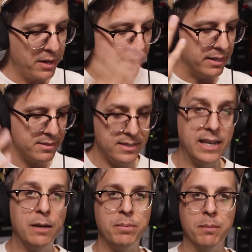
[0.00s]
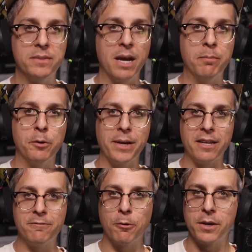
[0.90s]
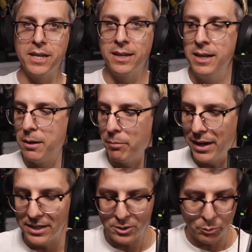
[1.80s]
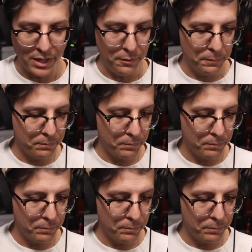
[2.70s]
hey, it's set up, I'm demoing it for you, might as well.